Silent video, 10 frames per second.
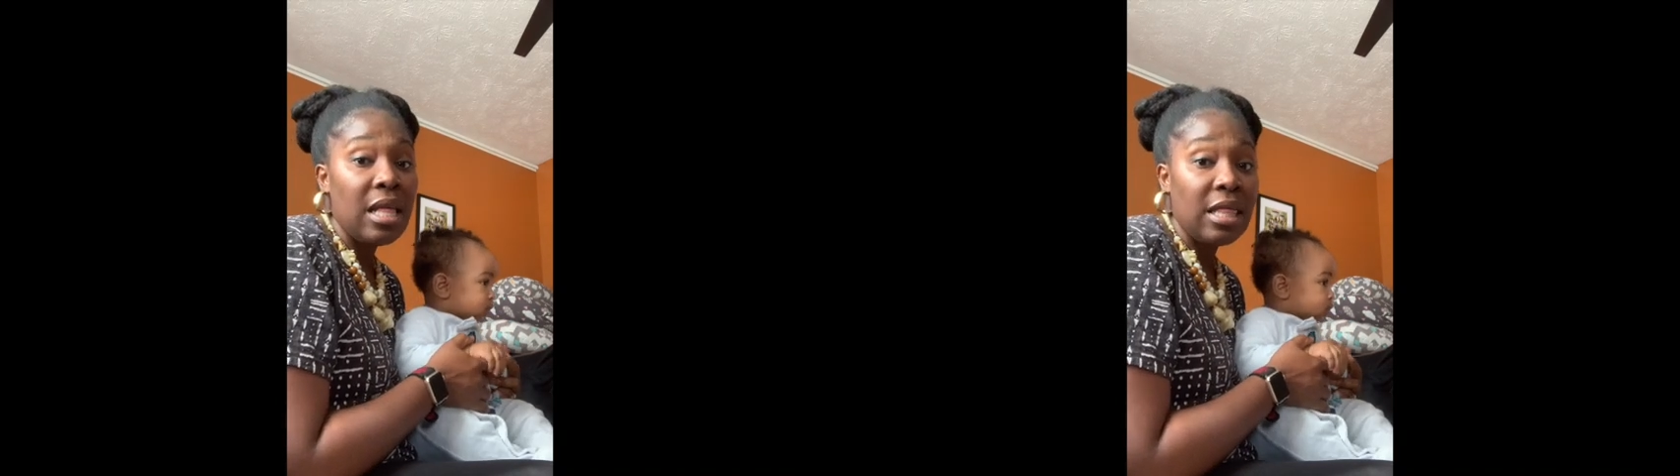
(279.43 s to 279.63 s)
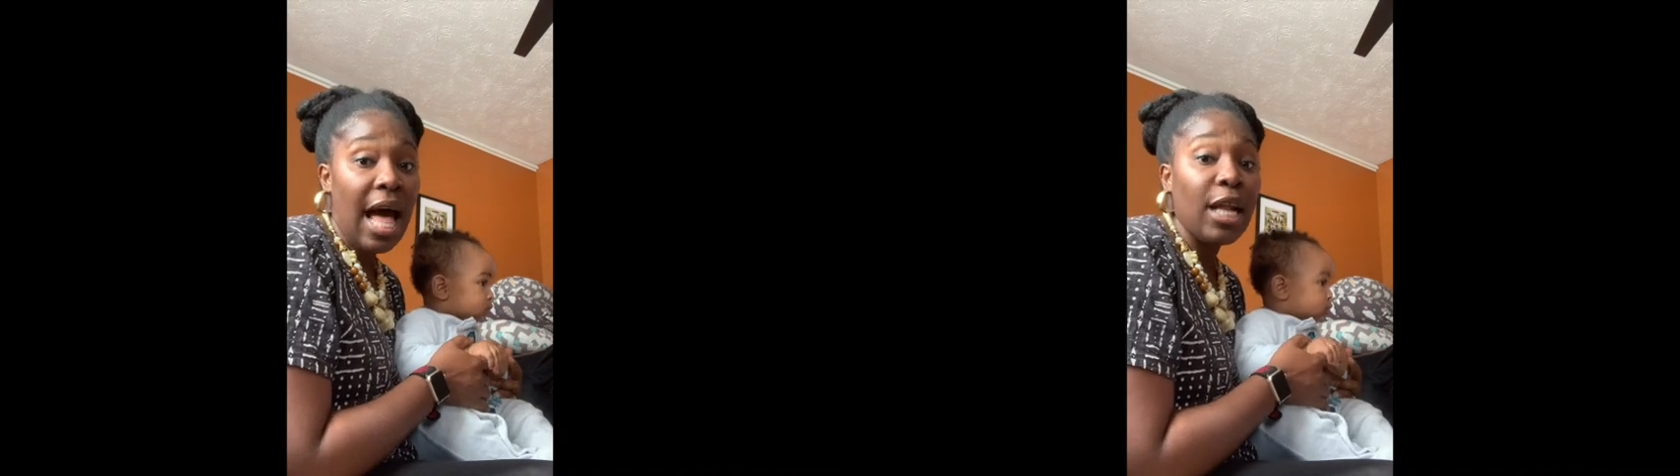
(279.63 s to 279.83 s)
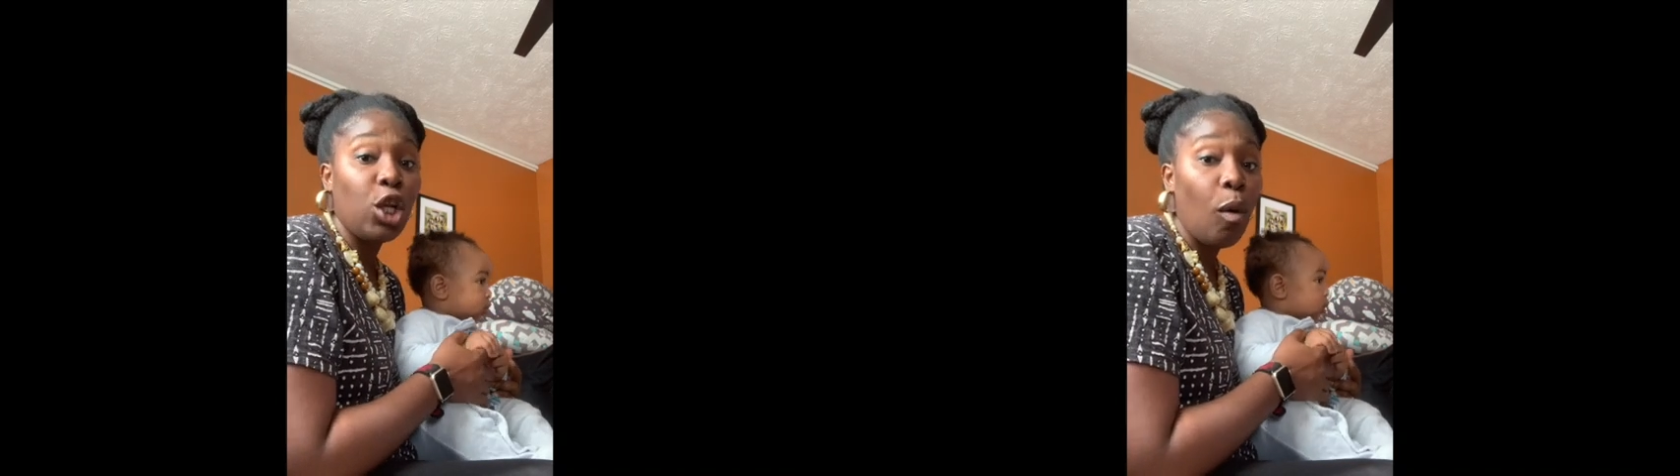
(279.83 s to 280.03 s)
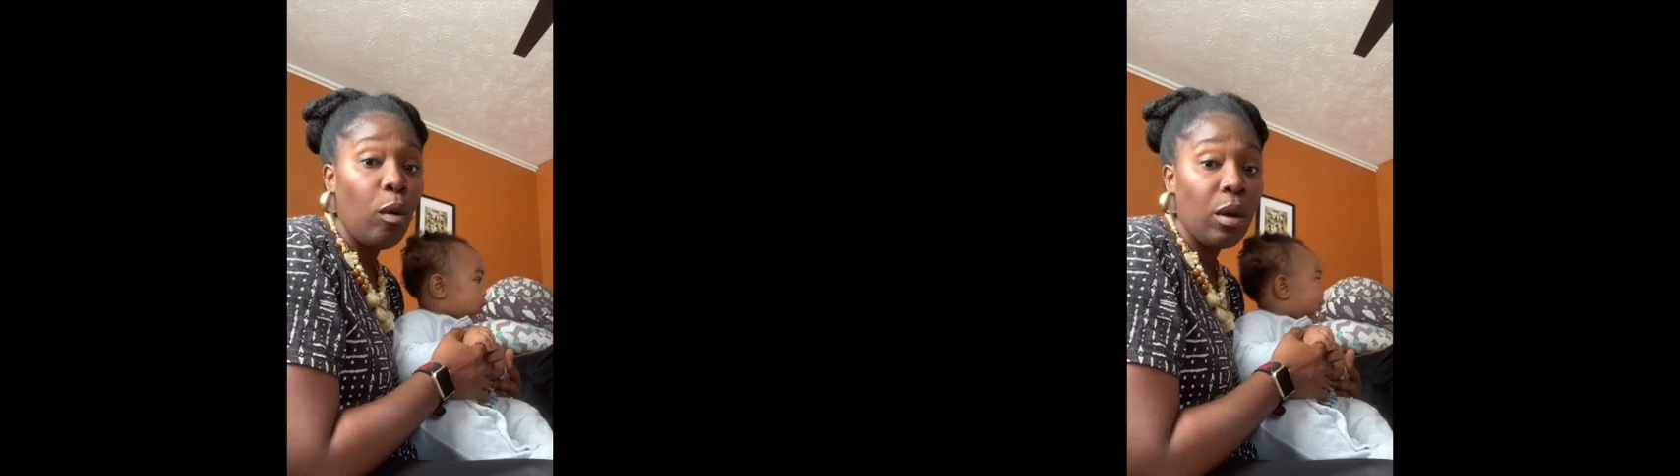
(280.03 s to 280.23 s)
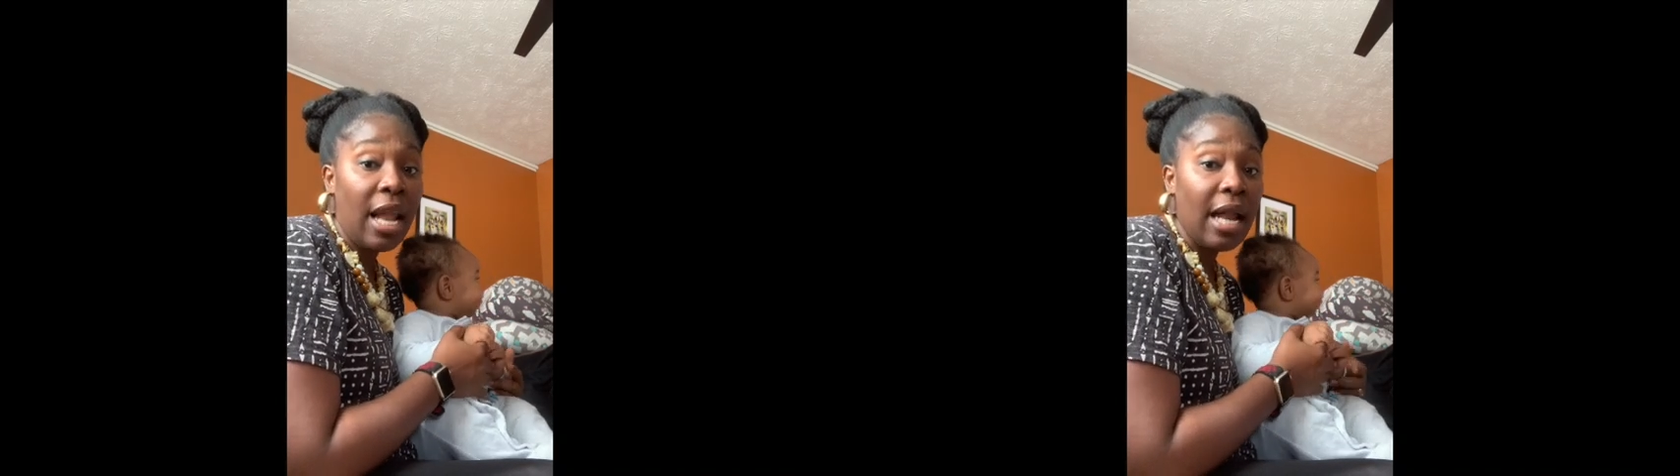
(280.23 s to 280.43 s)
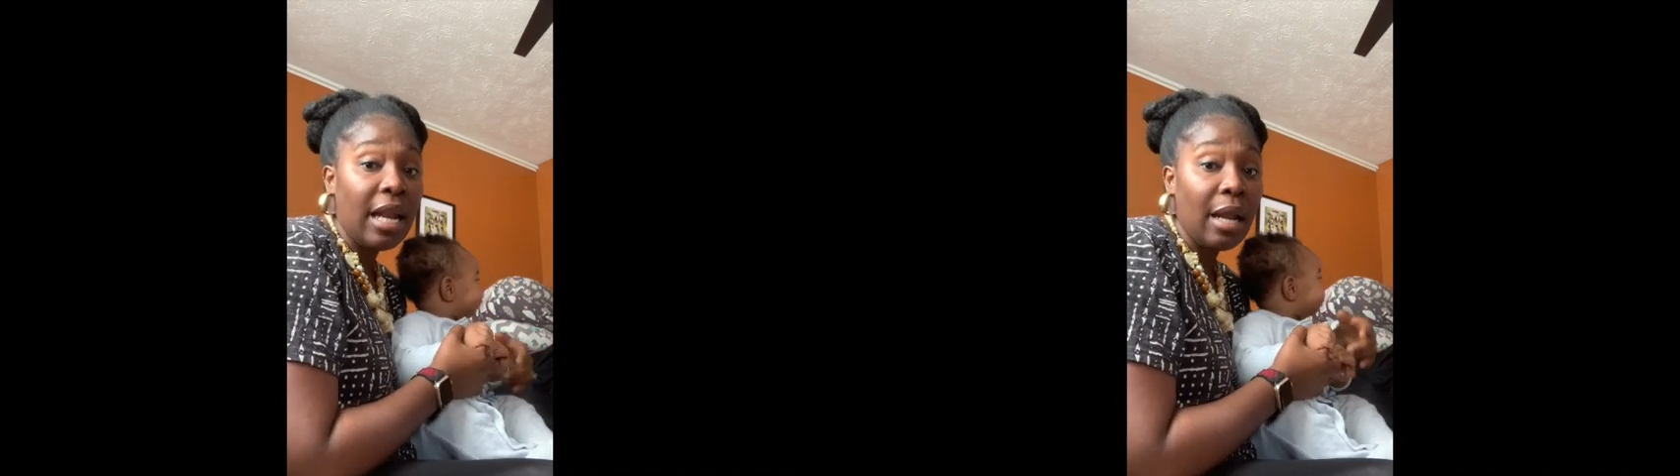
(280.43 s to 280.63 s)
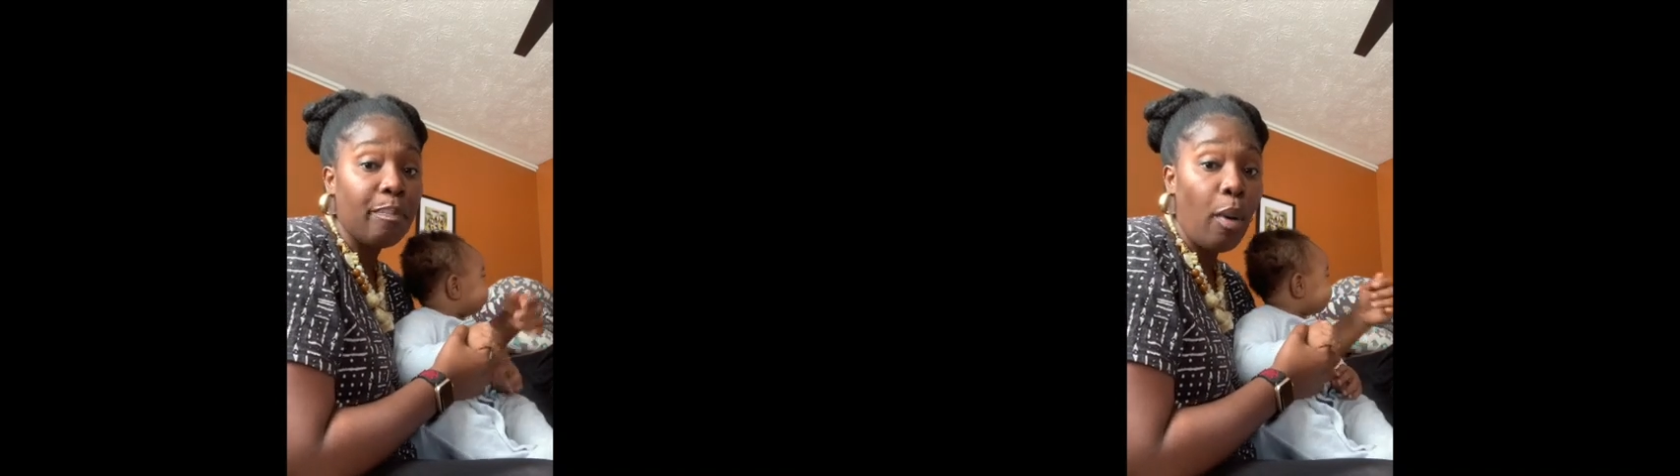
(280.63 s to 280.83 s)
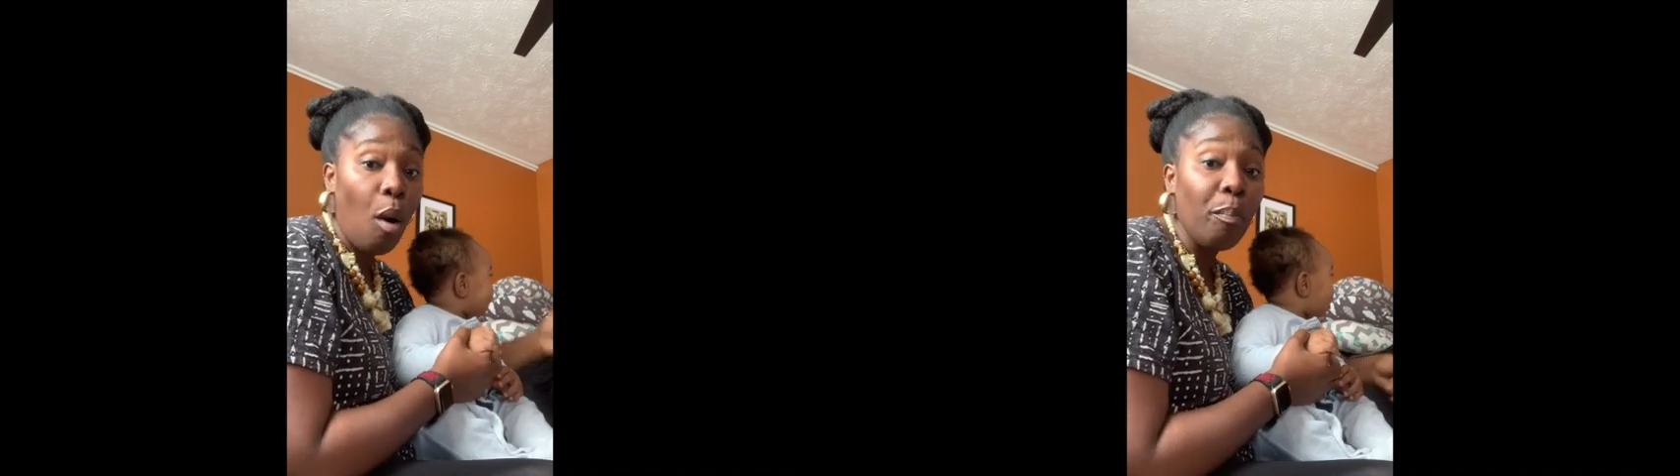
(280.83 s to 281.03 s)

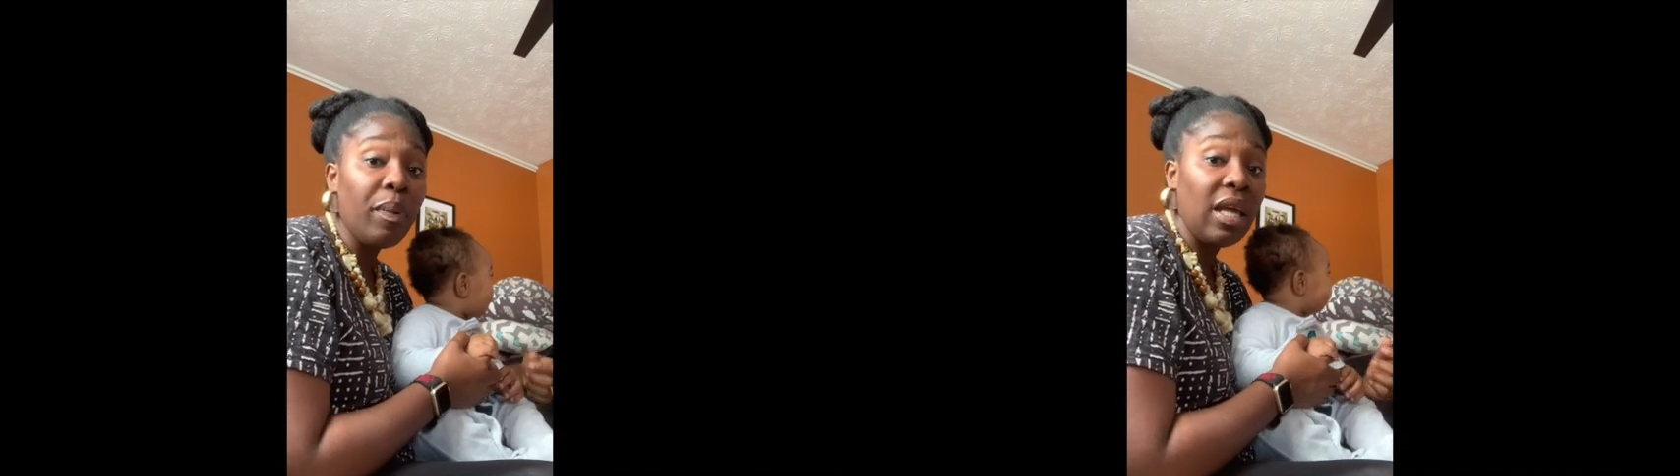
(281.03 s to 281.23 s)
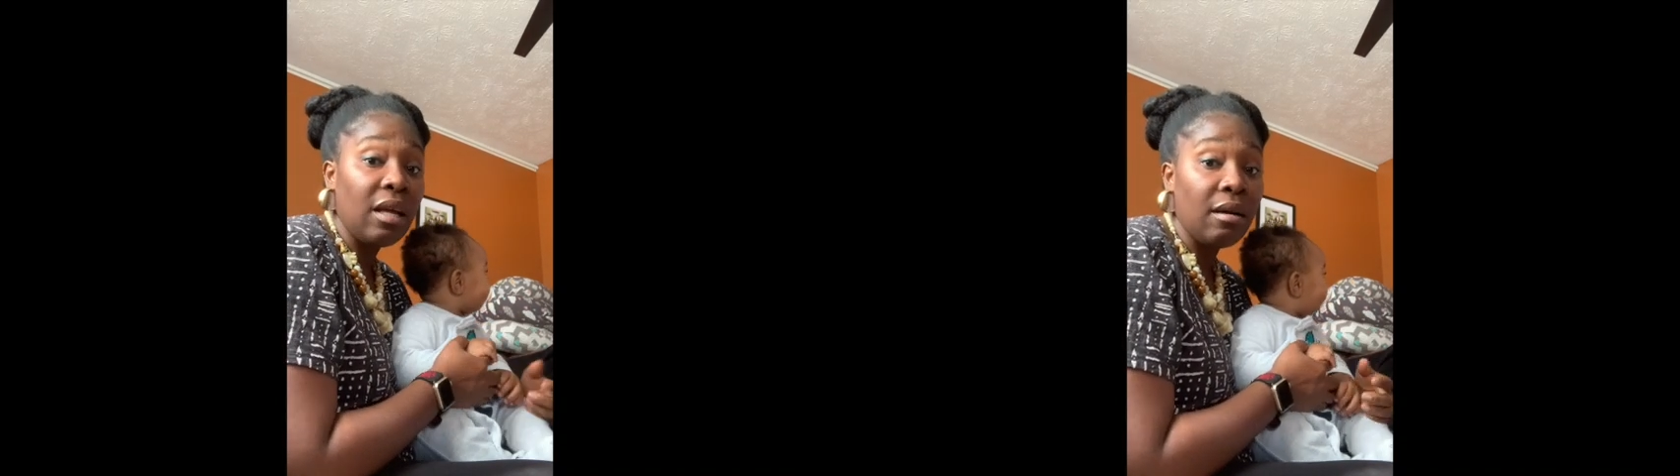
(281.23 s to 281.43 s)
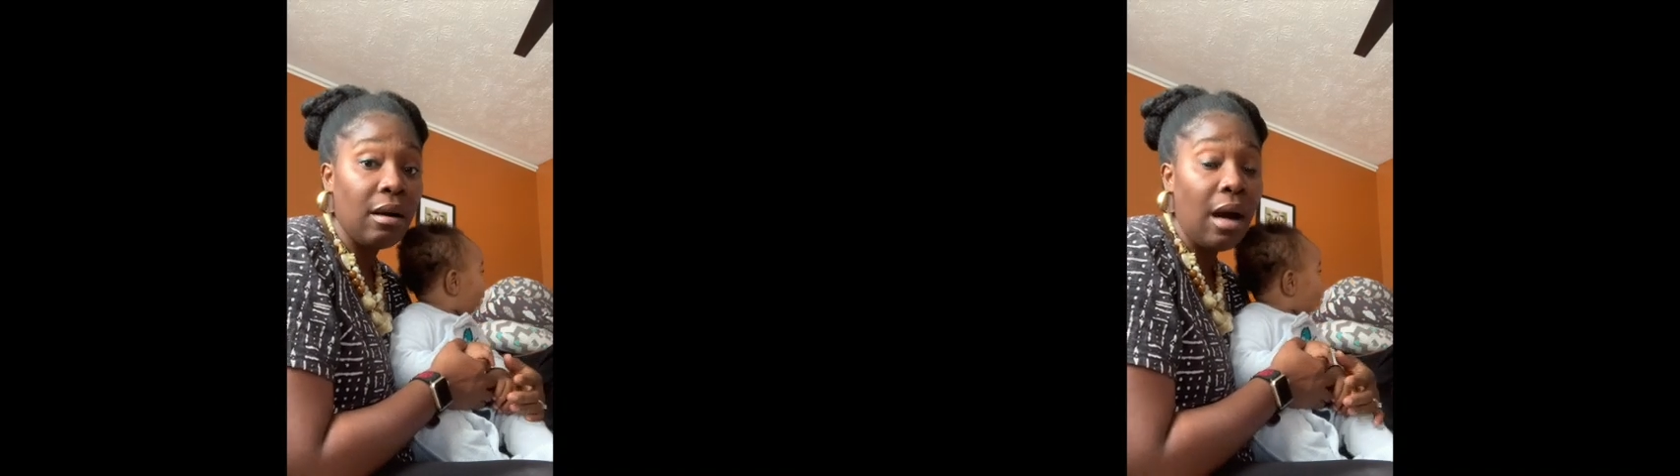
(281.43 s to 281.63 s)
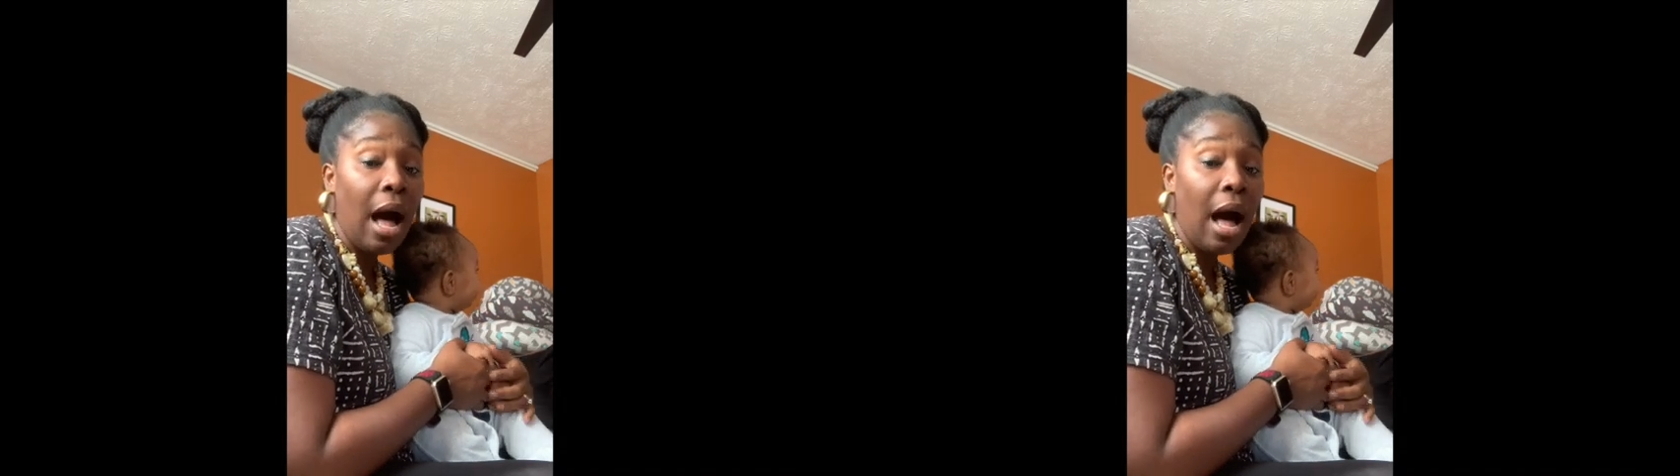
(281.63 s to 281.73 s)
that pumping